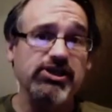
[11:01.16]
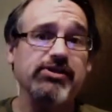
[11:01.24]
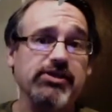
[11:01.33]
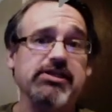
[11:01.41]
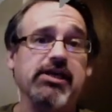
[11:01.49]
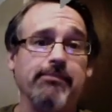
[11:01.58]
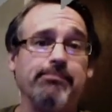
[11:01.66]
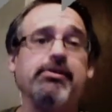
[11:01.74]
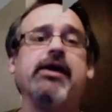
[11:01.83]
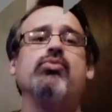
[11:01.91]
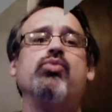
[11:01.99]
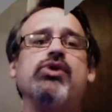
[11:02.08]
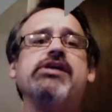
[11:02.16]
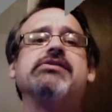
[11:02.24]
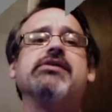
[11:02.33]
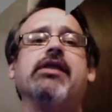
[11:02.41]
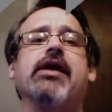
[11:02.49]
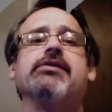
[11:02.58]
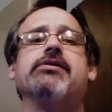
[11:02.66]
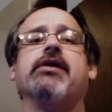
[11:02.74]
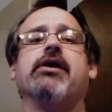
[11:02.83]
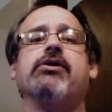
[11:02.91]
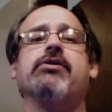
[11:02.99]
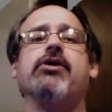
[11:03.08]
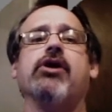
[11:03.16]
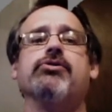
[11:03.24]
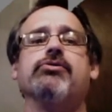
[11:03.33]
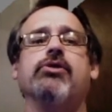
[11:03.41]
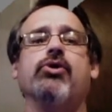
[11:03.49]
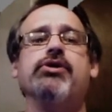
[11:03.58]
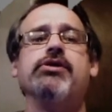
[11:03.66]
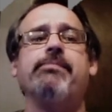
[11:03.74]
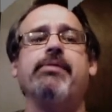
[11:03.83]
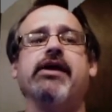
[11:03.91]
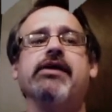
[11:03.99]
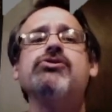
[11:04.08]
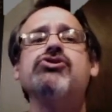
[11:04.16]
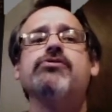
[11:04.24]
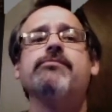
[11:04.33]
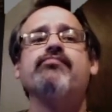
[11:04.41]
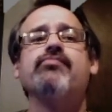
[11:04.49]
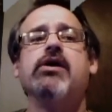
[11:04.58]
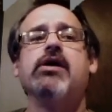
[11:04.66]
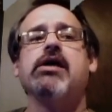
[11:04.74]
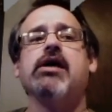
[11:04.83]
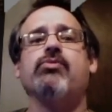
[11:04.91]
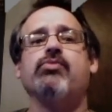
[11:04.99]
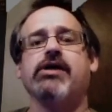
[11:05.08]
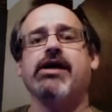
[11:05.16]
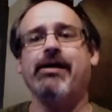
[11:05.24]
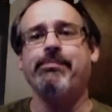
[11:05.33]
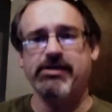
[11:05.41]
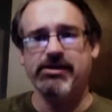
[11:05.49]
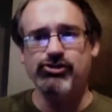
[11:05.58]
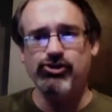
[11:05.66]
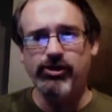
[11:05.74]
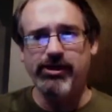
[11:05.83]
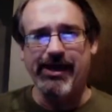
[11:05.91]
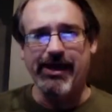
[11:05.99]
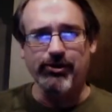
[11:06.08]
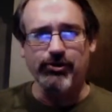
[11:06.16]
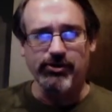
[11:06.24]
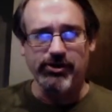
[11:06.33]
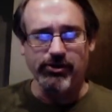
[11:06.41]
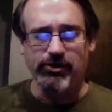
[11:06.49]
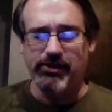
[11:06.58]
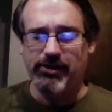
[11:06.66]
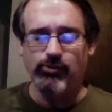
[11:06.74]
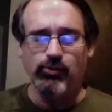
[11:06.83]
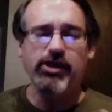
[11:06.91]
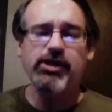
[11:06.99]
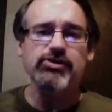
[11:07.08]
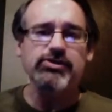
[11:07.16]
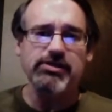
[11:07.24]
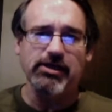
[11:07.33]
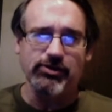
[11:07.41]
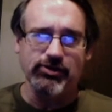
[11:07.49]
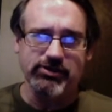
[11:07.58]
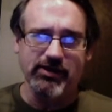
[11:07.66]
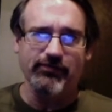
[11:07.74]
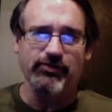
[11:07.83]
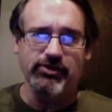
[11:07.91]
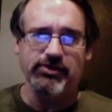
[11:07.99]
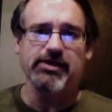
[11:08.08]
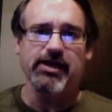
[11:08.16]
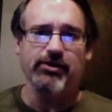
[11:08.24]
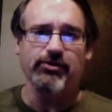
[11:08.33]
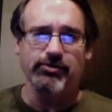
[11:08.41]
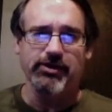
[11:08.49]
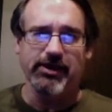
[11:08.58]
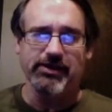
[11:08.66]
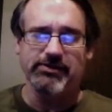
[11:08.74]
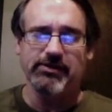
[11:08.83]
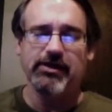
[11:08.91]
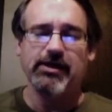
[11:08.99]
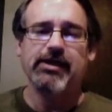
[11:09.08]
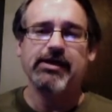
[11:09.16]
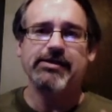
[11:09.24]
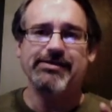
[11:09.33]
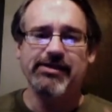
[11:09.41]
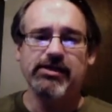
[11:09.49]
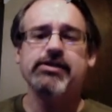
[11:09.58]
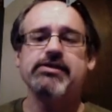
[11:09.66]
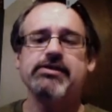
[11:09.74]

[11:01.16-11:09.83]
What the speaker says: the template we selected. Now here they are. They're loading the page, and we hop into the editor here. Wait till you see the stuff that this editor does. Neil and his